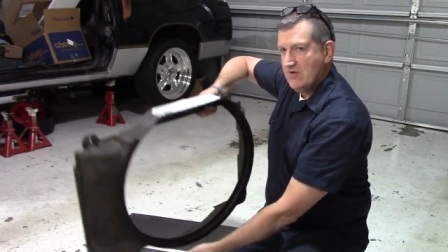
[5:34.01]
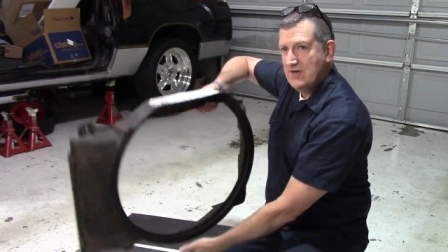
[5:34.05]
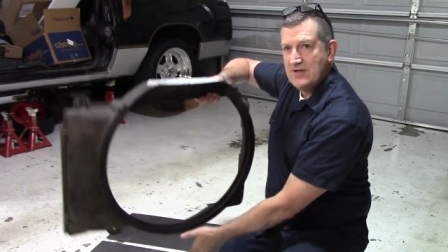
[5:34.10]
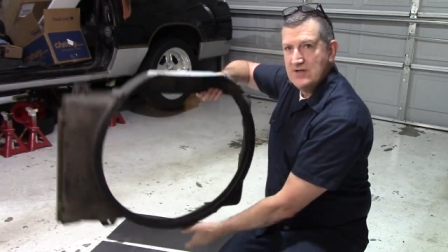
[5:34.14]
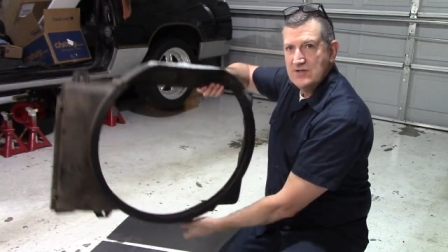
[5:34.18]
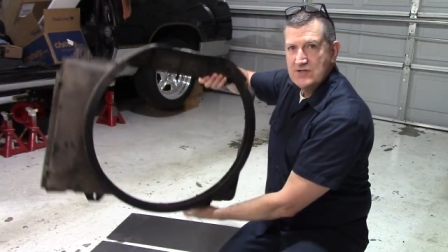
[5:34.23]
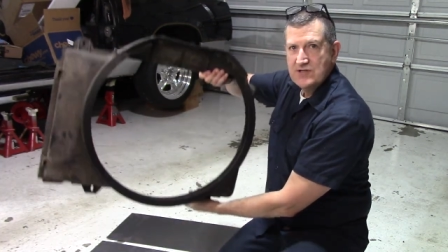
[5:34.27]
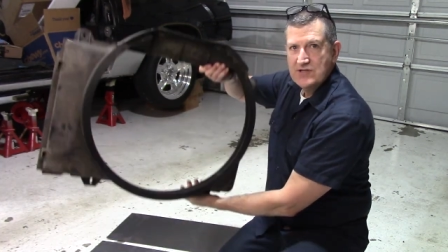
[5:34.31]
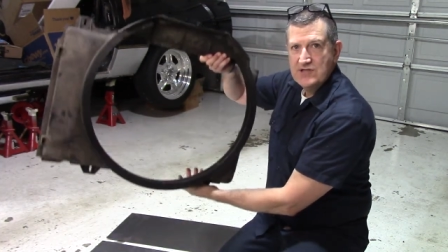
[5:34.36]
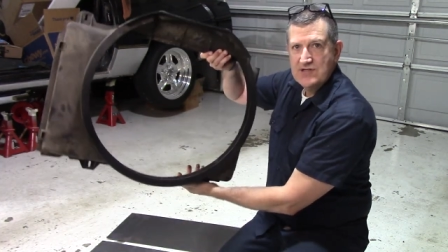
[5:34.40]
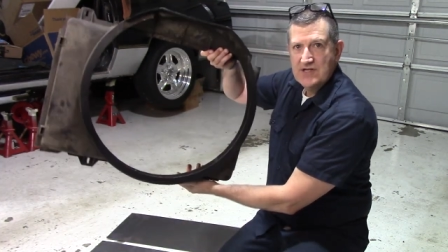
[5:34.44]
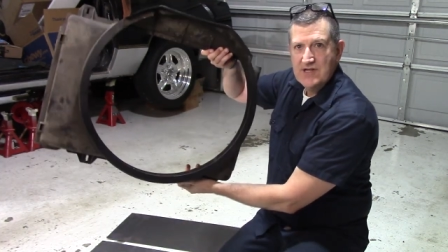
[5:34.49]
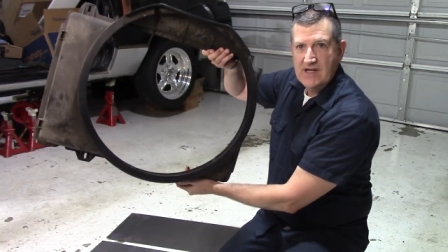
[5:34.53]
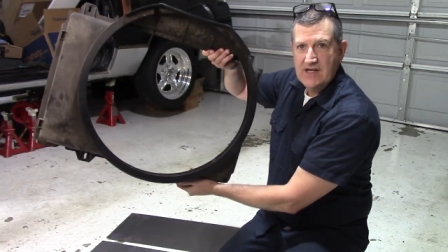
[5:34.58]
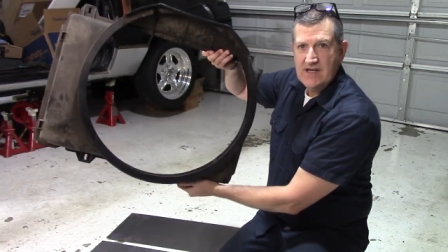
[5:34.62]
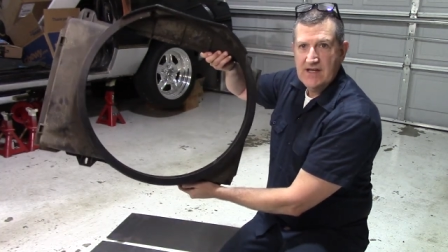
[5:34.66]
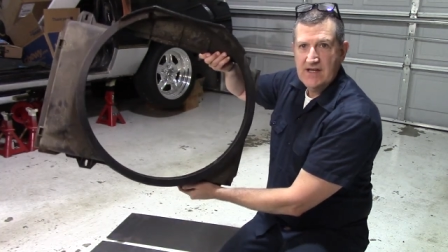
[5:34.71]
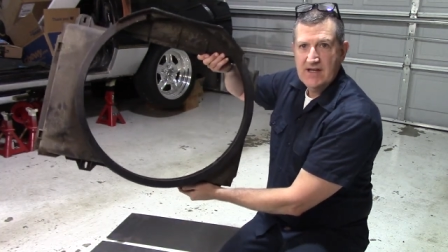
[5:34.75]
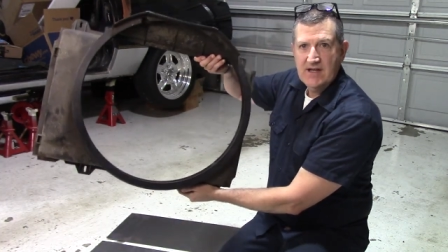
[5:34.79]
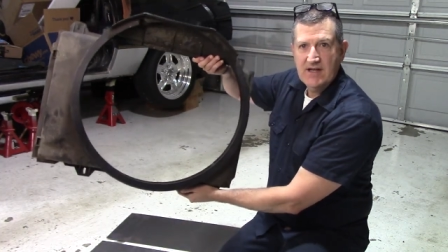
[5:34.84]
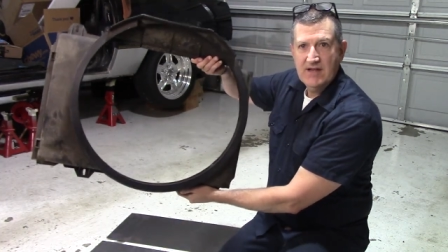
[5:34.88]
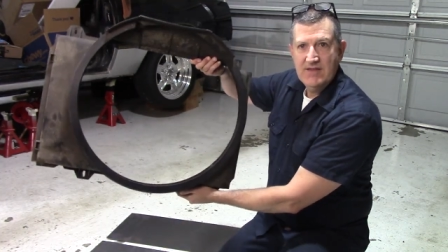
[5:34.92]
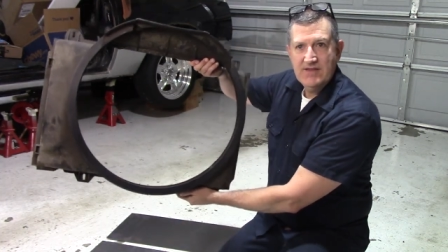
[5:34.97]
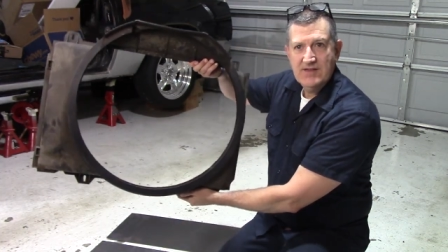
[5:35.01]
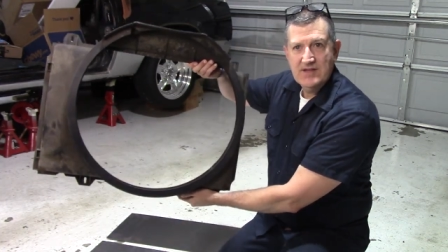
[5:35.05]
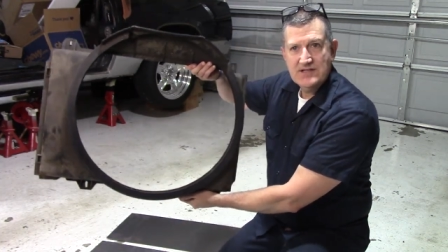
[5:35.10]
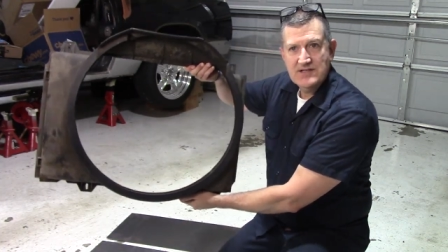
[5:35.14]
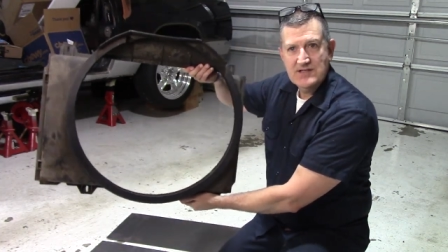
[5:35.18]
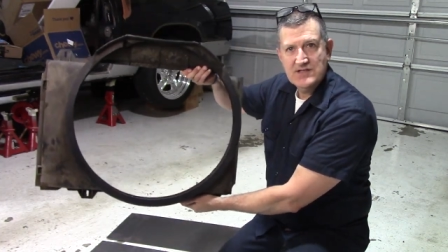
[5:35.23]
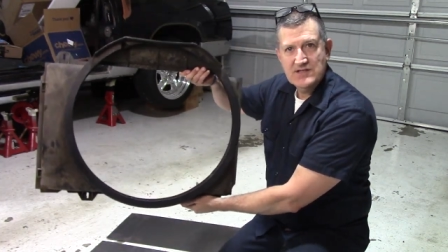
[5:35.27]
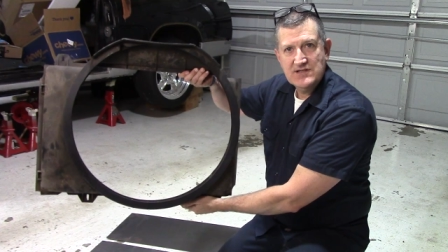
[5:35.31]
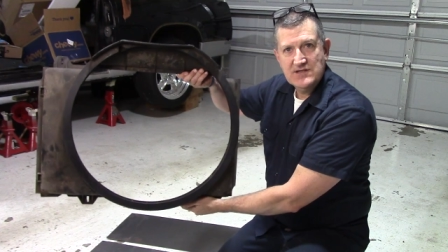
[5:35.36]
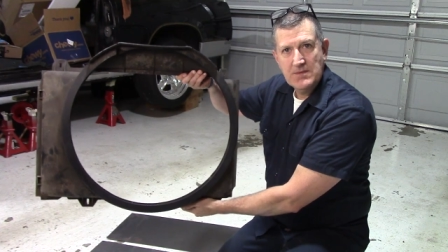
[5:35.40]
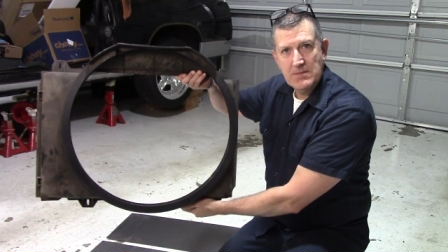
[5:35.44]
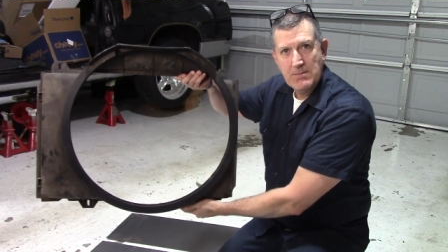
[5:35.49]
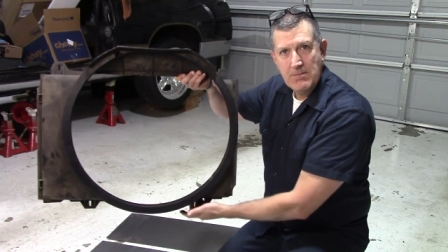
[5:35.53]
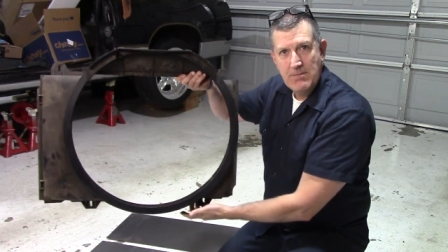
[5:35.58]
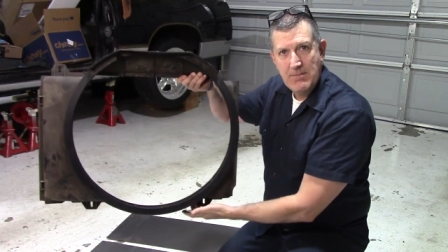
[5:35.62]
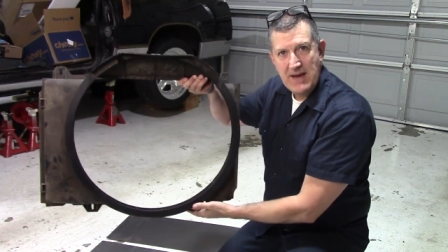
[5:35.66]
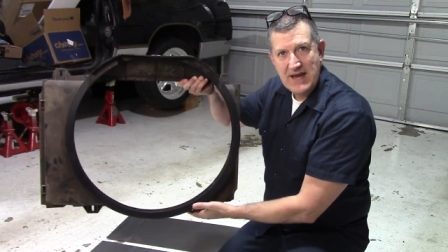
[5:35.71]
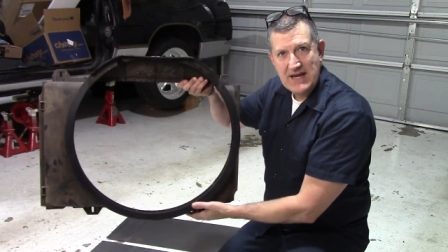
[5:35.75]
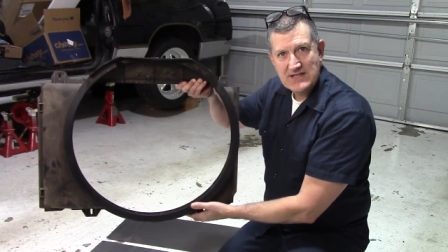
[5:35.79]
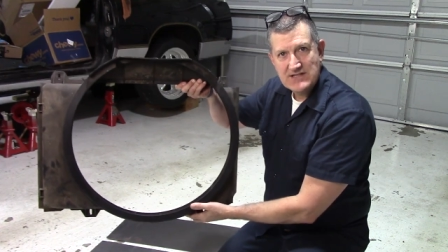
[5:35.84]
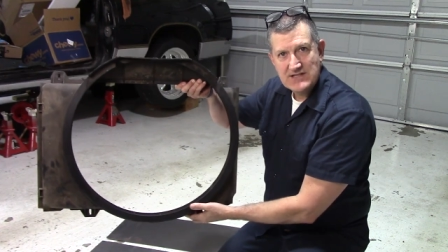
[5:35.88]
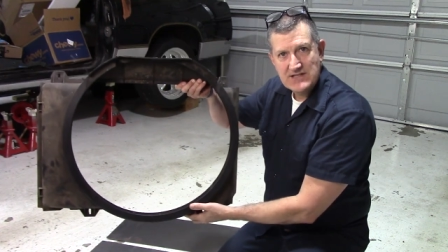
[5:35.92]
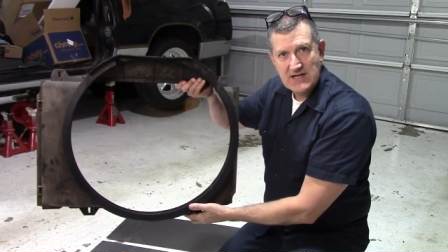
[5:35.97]
can see, this is the
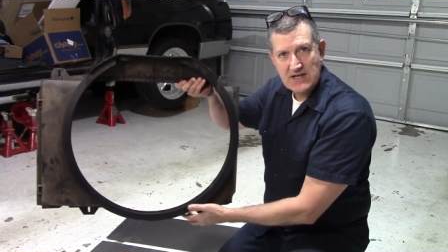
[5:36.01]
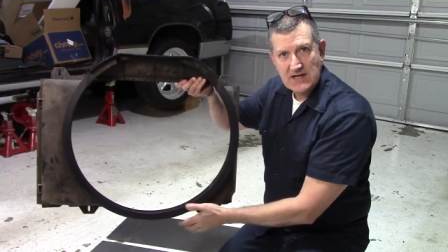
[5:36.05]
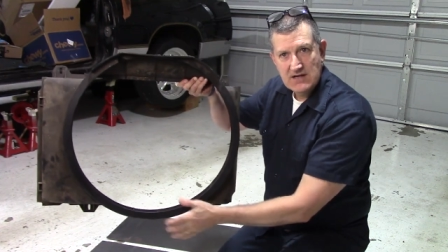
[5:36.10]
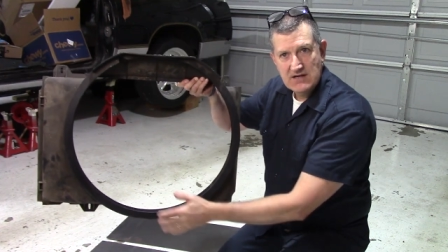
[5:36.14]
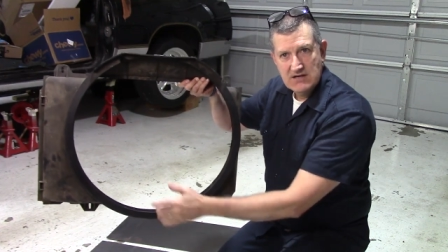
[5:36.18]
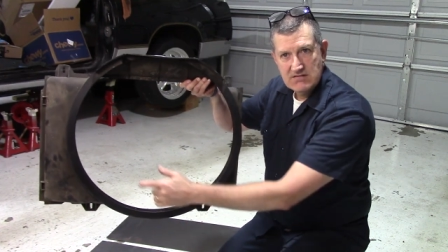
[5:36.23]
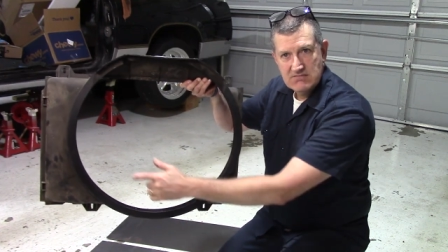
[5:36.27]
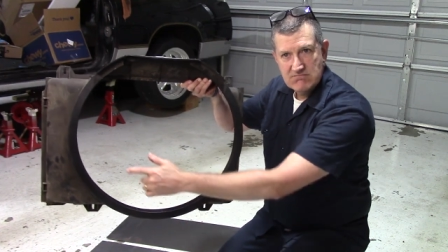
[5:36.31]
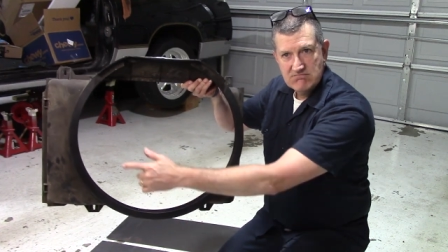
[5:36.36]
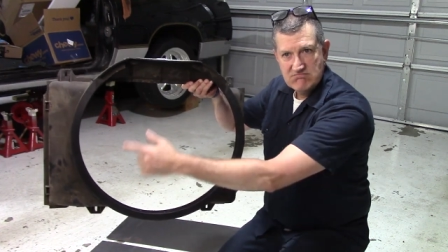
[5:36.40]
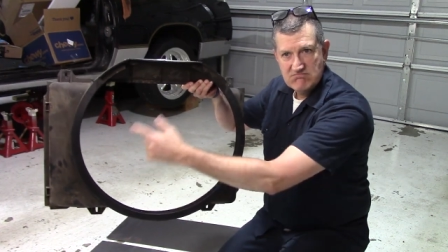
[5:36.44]
basic